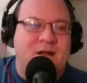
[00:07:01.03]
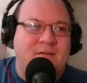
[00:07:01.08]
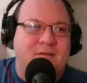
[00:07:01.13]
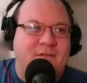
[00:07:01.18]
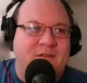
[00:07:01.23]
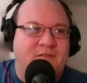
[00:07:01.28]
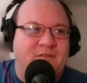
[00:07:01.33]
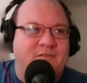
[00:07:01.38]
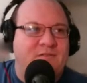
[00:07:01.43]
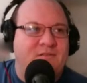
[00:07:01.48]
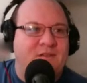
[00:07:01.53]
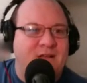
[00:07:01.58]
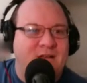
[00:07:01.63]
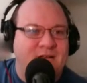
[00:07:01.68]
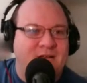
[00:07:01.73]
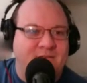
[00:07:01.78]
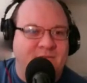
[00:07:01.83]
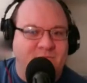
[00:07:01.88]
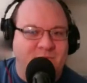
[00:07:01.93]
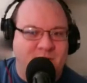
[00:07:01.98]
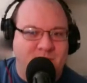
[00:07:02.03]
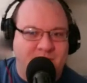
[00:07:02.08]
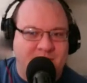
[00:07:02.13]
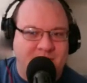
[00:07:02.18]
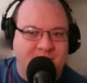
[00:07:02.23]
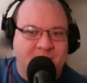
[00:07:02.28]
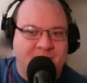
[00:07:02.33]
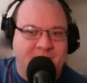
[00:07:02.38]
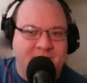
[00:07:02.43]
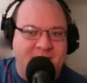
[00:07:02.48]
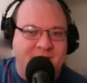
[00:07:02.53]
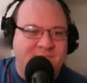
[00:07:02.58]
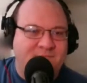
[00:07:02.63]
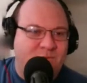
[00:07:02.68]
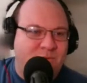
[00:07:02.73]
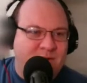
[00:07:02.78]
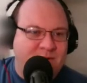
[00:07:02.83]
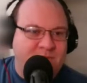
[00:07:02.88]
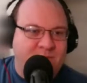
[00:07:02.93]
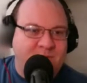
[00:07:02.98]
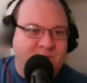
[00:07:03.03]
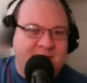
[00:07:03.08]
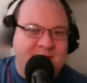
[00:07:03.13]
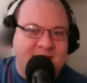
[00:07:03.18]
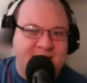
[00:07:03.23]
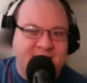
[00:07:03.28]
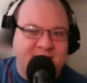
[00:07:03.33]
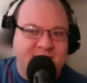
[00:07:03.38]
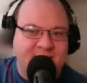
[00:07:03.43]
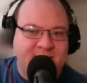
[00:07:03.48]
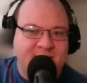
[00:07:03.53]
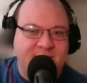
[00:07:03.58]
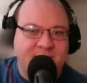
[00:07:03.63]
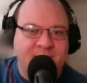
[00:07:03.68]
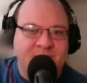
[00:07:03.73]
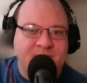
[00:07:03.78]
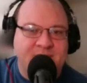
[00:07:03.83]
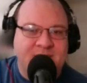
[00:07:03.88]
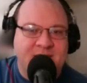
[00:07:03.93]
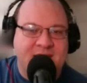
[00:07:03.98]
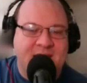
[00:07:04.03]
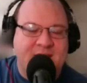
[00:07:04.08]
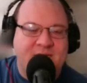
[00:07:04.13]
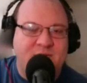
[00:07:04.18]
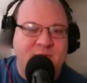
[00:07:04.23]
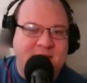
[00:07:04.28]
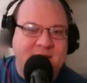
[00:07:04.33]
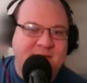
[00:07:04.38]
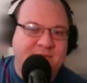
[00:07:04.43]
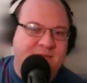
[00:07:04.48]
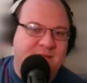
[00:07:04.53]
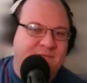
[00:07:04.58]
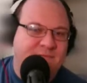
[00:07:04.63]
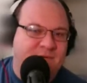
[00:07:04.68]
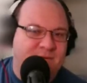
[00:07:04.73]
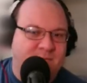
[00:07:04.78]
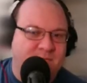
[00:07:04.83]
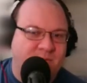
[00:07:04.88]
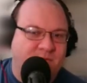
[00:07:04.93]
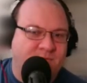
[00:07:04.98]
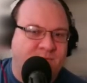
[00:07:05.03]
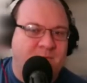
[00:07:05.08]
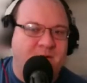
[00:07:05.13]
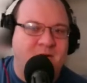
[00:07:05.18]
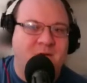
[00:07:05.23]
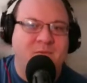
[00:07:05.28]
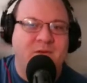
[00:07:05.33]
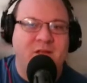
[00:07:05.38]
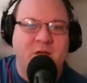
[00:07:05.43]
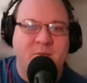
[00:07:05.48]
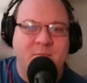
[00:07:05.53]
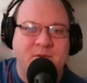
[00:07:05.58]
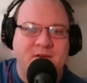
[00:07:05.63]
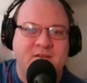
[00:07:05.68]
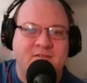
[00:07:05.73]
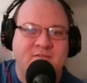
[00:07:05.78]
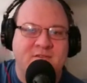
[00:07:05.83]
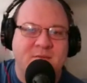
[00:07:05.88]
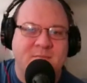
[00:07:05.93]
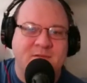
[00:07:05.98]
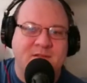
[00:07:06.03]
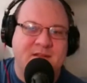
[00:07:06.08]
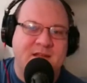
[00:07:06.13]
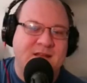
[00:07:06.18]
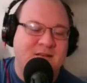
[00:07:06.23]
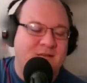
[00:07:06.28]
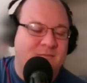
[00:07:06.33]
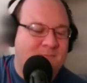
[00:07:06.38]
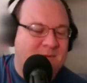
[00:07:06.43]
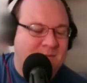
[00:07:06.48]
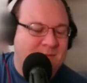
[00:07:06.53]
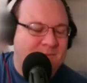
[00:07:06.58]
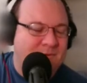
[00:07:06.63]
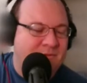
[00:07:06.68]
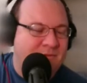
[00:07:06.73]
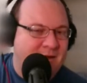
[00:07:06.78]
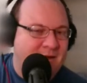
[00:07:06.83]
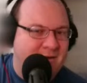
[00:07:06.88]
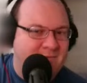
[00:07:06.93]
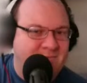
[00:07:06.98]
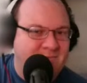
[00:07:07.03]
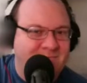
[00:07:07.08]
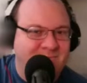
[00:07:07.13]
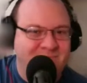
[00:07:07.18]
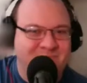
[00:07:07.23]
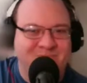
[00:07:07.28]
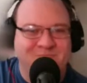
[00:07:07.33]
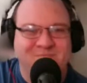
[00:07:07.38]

a province of the Roman Empire in 43 AD and remained there for the most part while helping to subjugate the people there.